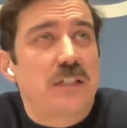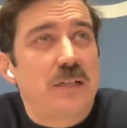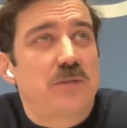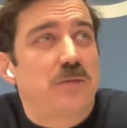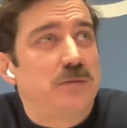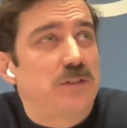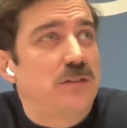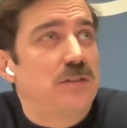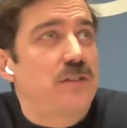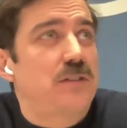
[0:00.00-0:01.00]
a lot of established
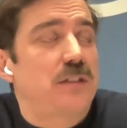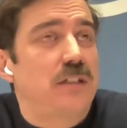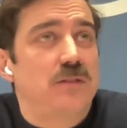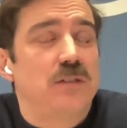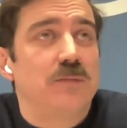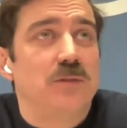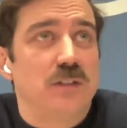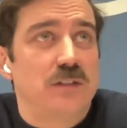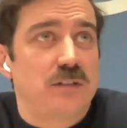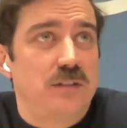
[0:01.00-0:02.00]
publishers who come
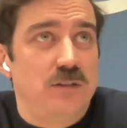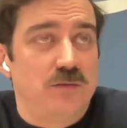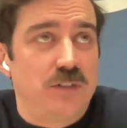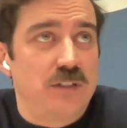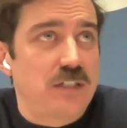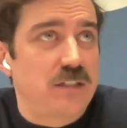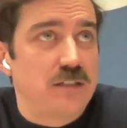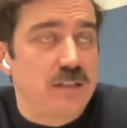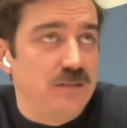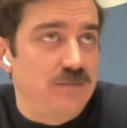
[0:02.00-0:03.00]
to us, for
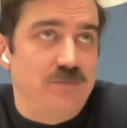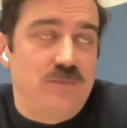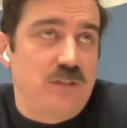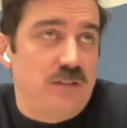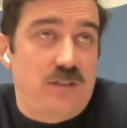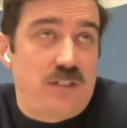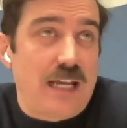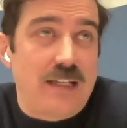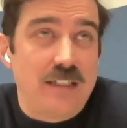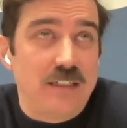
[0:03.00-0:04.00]
assistance in
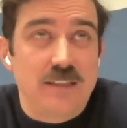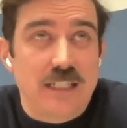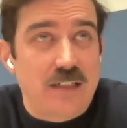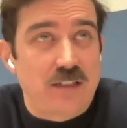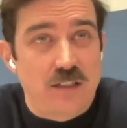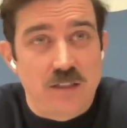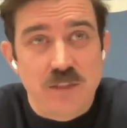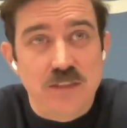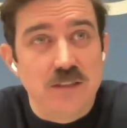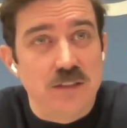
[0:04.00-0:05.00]
tagging and
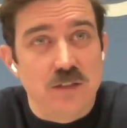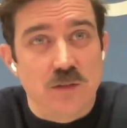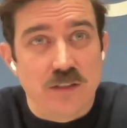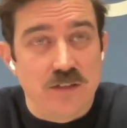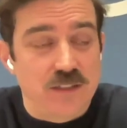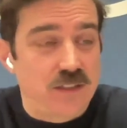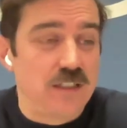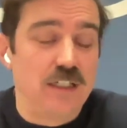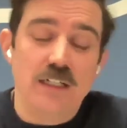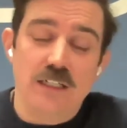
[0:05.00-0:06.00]
taxonomy, whether
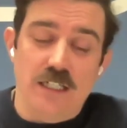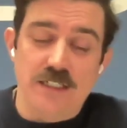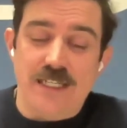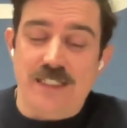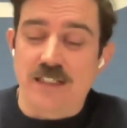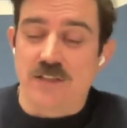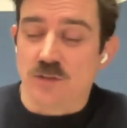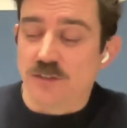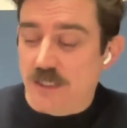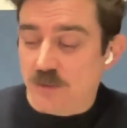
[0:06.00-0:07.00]
it's a
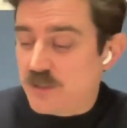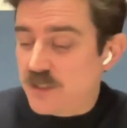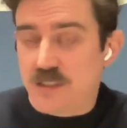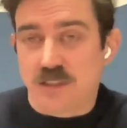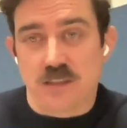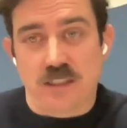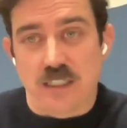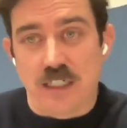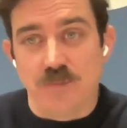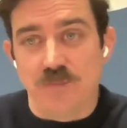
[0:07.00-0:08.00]
decades old network,
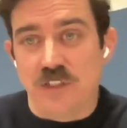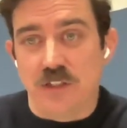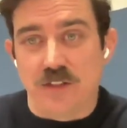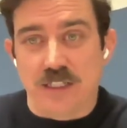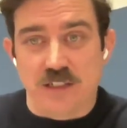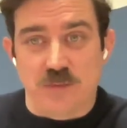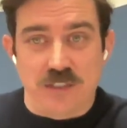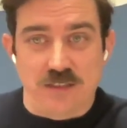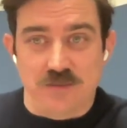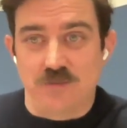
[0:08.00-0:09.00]
that has
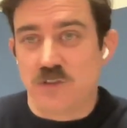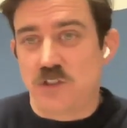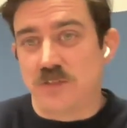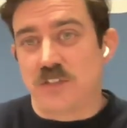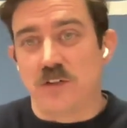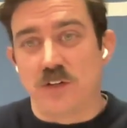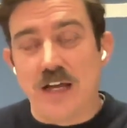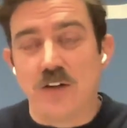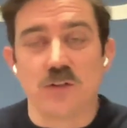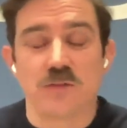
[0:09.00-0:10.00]
been shifted
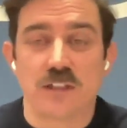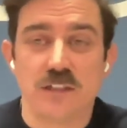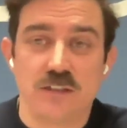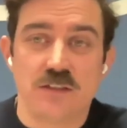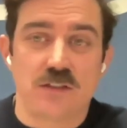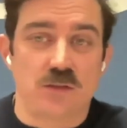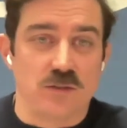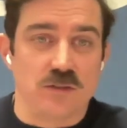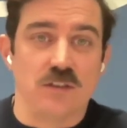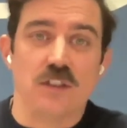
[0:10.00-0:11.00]
around over the years,
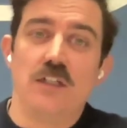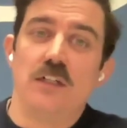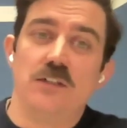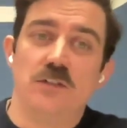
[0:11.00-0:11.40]
or